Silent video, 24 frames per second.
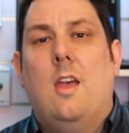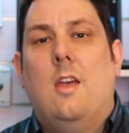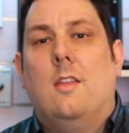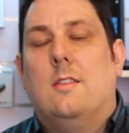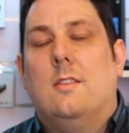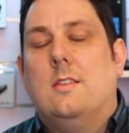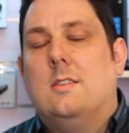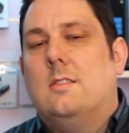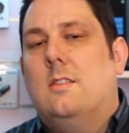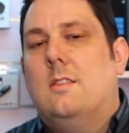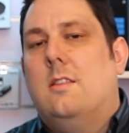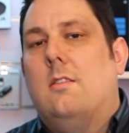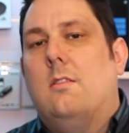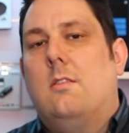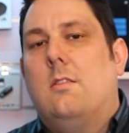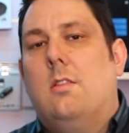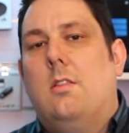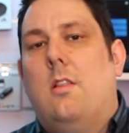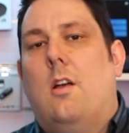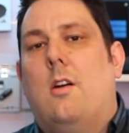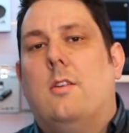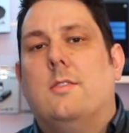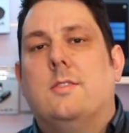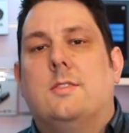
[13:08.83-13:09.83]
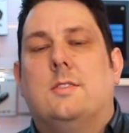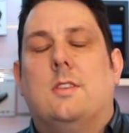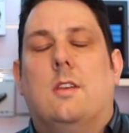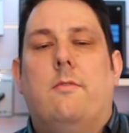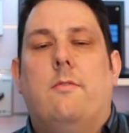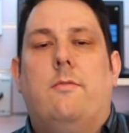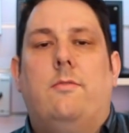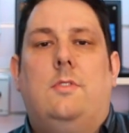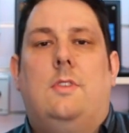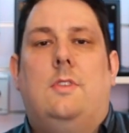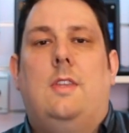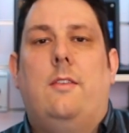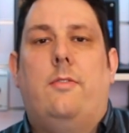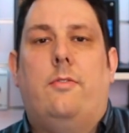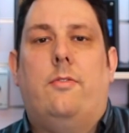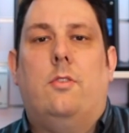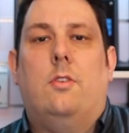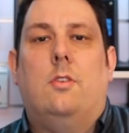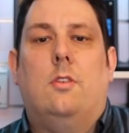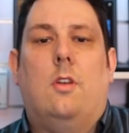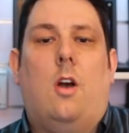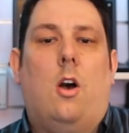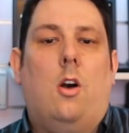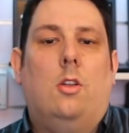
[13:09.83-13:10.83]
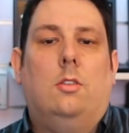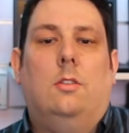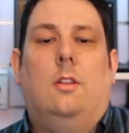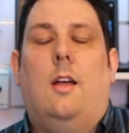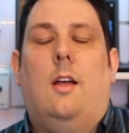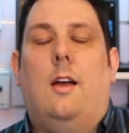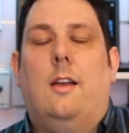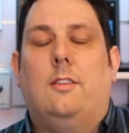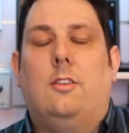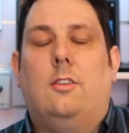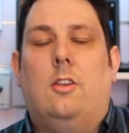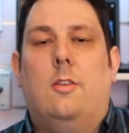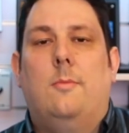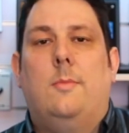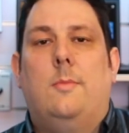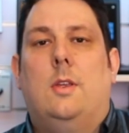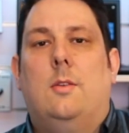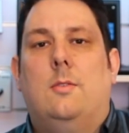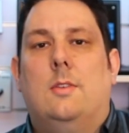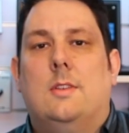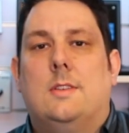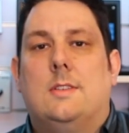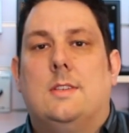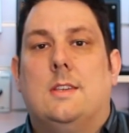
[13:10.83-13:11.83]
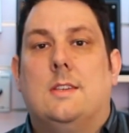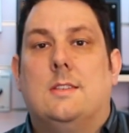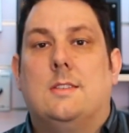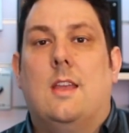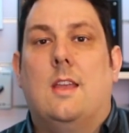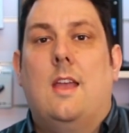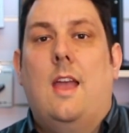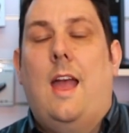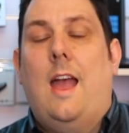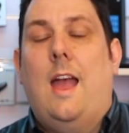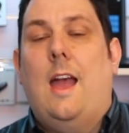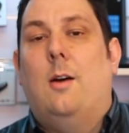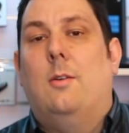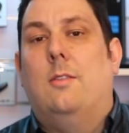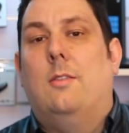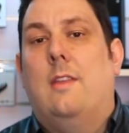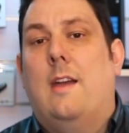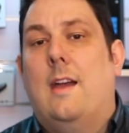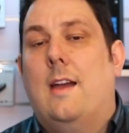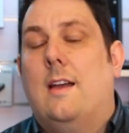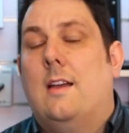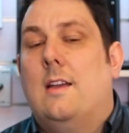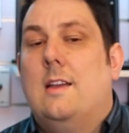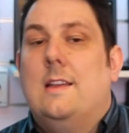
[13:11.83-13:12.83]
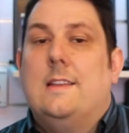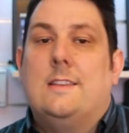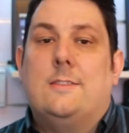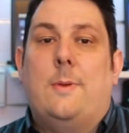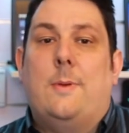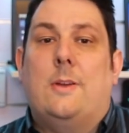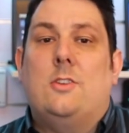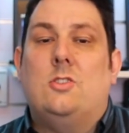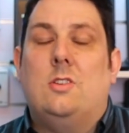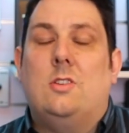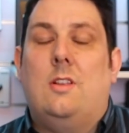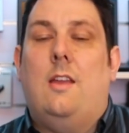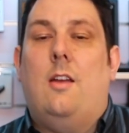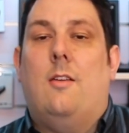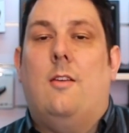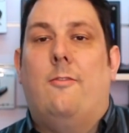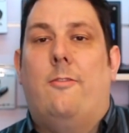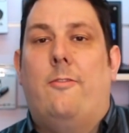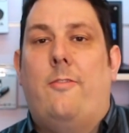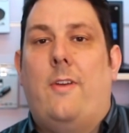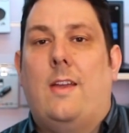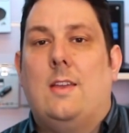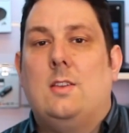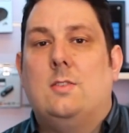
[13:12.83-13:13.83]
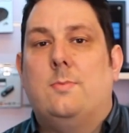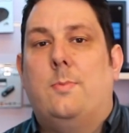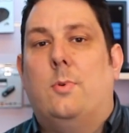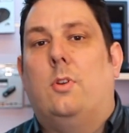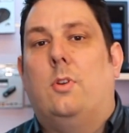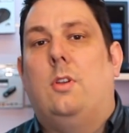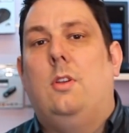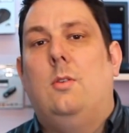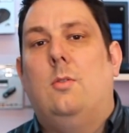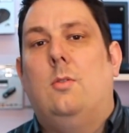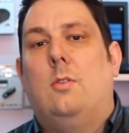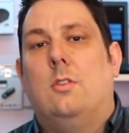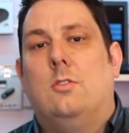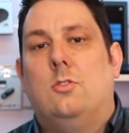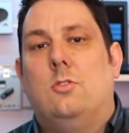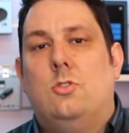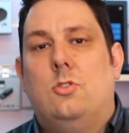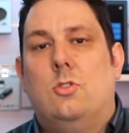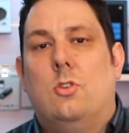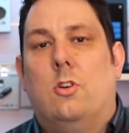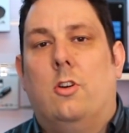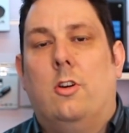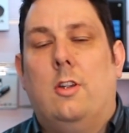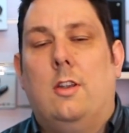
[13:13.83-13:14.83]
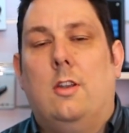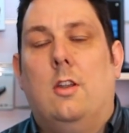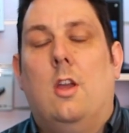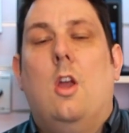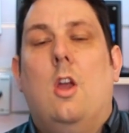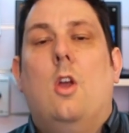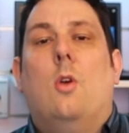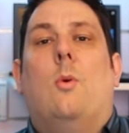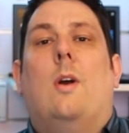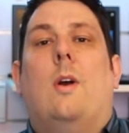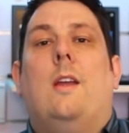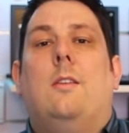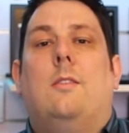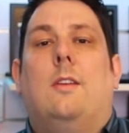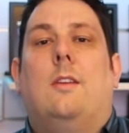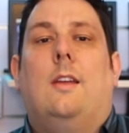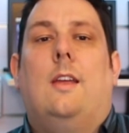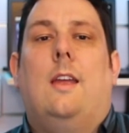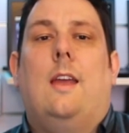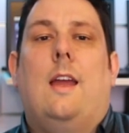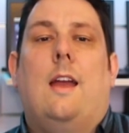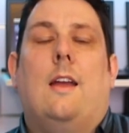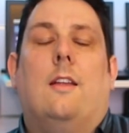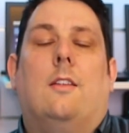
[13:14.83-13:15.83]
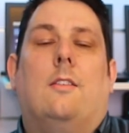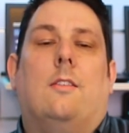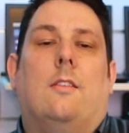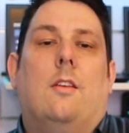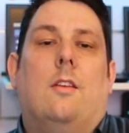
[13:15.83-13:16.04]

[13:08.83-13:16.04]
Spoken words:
there's lots of different online communities out there, especially on Facebook, you can join, where you can get